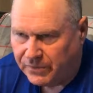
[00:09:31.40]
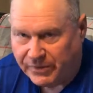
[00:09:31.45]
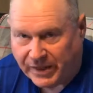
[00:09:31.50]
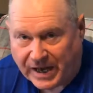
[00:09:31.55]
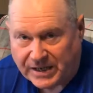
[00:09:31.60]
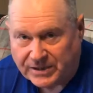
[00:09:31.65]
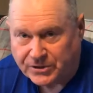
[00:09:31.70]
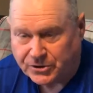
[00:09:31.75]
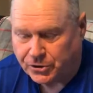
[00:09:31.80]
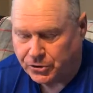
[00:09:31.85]

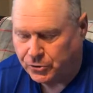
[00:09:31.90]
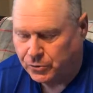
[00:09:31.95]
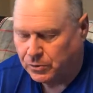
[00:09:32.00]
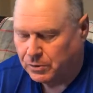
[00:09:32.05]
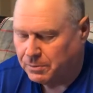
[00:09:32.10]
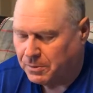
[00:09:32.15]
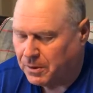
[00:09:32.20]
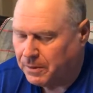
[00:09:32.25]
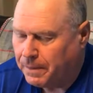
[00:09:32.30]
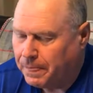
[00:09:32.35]
that's
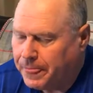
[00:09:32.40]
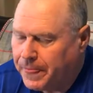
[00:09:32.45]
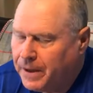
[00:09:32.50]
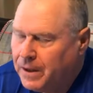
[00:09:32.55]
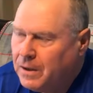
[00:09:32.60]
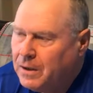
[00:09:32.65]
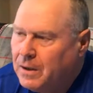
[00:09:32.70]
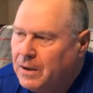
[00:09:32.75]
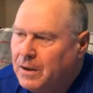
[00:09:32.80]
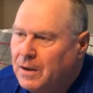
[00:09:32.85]
doable.
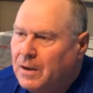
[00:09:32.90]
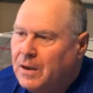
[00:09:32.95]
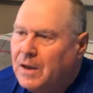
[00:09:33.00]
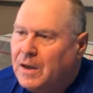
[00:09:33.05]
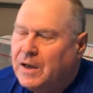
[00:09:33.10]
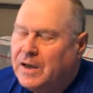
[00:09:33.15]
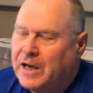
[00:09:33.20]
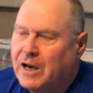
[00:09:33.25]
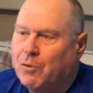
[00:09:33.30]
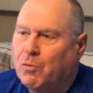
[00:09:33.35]

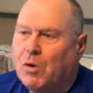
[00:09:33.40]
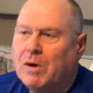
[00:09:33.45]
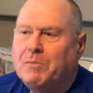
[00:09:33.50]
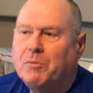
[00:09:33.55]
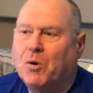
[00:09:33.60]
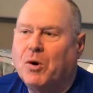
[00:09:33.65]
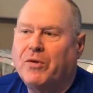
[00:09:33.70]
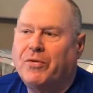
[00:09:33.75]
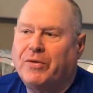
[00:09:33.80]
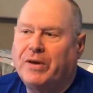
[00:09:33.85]
Now, one
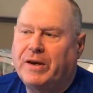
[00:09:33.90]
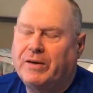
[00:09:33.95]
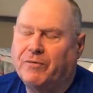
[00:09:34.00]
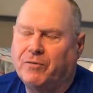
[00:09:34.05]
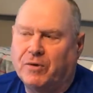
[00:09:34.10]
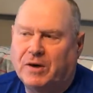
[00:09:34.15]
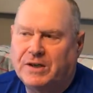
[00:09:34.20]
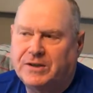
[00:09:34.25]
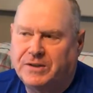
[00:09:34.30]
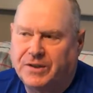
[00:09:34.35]
more thing
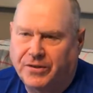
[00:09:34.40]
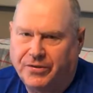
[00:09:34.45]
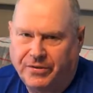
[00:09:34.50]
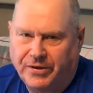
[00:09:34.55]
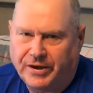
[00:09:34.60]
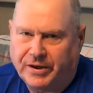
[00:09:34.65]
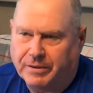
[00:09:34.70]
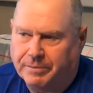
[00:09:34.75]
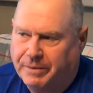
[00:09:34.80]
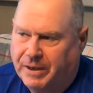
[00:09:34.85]
for us to
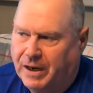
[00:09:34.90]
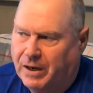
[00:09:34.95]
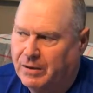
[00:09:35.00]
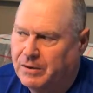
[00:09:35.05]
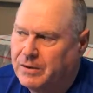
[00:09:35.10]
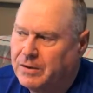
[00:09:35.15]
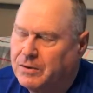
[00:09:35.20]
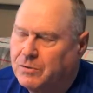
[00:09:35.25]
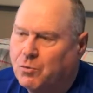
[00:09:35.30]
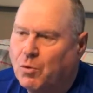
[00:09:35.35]
think
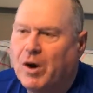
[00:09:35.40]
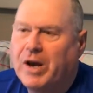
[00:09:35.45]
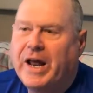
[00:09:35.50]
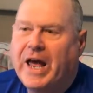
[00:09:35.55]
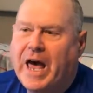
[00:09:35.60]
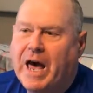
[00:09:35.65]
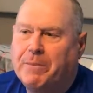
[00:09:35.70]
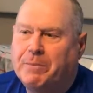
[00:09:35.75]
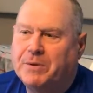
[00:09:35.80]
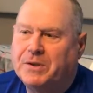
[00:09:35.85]
about. What
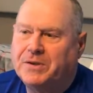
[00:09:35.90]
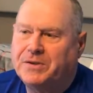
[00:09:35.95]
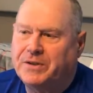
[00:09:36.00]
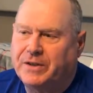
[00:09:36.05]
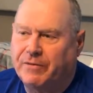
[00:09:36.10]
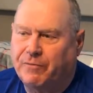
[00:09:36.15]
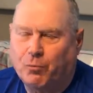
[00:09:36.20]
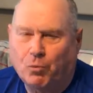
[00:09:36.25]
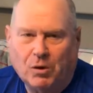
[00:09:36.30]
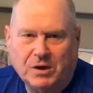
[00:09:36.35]
happens
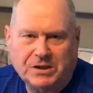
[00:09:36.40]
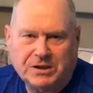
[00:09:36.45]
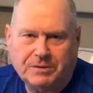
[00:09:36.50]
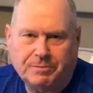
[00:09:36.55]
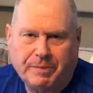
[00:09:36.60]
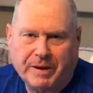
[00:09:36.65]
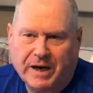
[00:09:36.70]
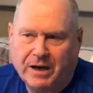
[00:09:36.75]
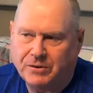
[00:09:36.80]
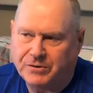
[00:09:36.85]
if one
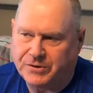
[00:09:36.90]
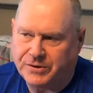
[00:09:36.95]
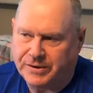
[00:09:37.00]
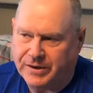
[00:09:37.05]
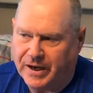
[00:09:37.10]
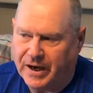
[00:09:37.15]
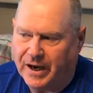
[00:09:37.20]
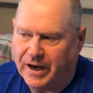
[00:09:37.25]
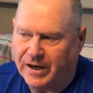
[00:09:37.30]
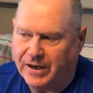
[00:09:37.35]
spouse
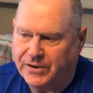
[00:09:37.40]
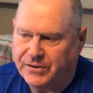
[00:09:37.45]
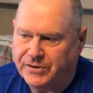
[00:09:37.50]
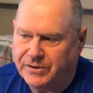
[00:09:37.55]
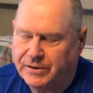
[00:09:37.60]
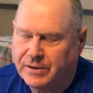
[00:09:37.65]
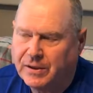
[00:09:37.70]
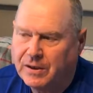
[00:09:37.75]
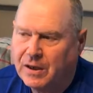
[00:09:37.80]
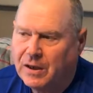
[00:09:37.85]

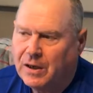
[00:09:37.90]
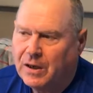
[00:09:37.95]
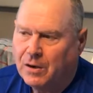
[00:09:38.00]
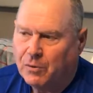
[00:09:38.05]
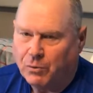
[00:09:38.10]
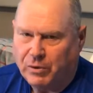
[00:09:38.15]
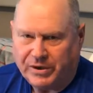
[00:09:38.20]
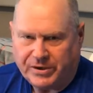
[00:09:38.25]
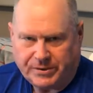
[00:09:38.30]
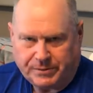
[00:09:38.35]
dies?
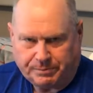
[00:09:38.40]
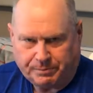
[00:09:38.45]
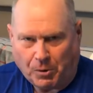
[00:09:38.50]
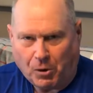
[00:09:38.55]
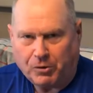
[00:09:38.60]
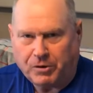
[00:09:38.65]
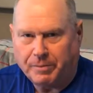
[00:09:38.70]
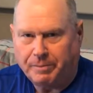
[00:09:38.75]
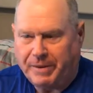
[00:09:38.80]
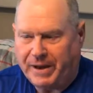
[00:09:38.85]
We
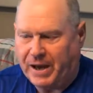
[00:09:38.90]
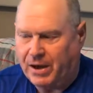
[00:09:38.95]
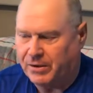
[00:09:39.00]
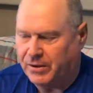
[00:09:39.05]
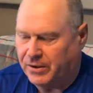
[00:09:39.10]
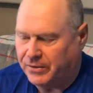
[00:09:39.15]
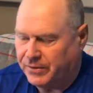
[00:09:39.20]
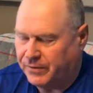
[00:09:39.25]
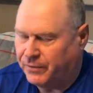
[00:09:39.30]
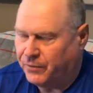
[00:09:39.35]
spoke
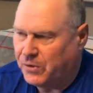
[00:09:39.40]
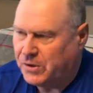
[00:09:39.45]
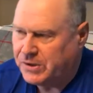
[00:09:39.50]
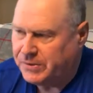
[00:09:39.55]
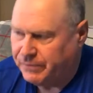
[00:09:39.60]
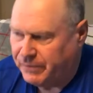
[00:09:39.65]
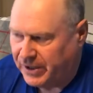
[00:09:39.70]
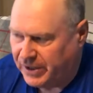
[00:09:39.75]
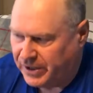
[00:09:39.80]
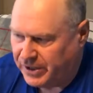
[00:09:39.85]
about on the
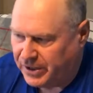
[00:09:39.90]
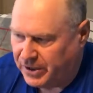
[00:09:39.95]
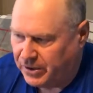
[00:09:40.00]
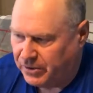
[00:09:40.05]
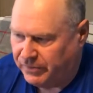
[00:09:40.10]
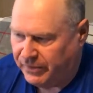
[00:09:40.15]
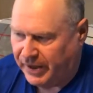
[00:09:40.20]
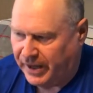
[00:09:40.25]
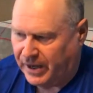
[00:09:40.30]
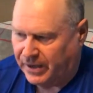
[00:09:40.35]
first
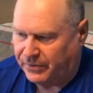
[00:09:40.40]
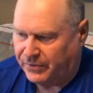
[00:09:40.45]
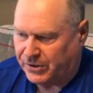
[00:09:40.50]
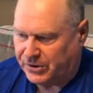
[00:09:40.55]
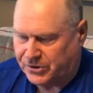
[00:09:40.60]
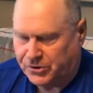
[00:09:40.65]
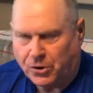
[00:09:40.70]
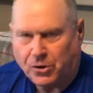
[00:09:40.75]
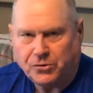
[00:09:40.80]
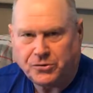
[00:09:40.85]
video that
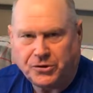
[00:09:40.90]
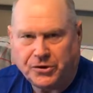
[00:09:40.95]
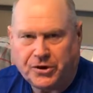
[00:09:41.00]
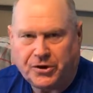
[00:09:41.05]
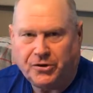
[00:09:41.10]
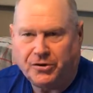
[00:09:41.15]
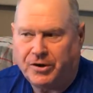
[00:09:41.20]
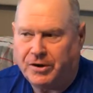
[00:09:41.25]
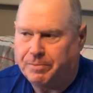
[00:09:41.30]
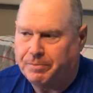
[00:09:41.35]
the Social
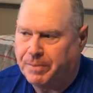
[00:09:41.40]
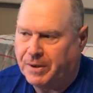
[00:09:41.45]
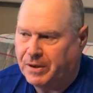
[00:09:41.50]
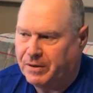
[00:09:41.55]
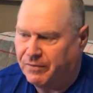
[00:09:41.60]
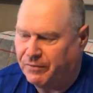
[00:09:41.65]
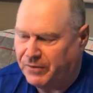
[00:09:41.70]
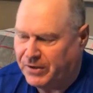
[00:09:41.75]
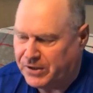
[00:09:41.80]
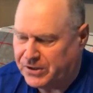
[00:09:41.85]
Security
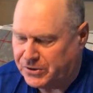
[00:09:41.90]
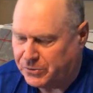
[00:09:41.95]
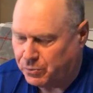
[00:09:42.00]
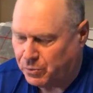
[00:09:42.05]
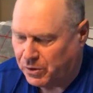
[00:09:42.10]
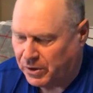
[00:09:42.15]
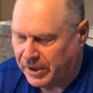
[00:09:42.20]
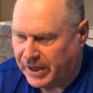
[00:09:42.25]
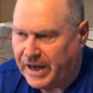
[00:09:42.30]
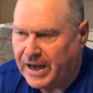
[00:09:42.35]
benefits
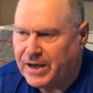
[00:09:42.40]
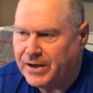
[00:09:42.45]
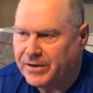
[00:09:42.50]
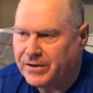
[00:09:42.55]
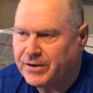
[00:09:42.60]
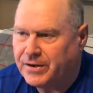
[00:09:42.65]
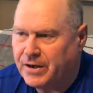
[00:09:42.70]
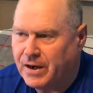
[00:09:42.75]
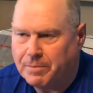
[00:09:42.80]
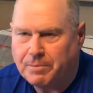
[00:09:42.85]
will
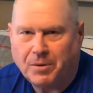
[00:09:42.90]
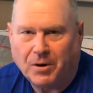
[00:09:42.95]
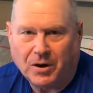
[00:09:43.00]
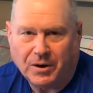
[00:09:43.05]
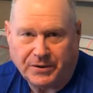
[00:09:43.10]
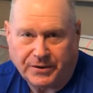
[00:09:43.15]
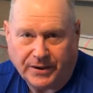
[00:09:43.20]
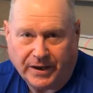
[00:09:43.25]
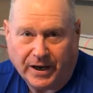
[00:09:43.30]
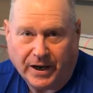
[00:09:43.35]
end
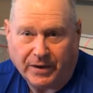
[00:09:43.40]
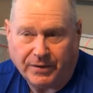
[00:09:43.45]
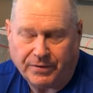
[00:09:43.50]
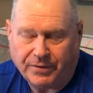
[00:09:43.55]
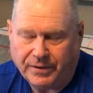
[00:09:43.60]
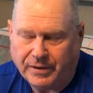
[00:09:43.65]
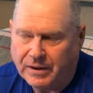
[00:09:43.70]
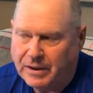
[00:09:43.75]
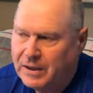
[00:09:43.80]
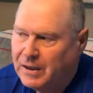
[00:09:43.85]
upon
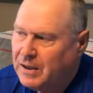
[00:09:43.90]
death.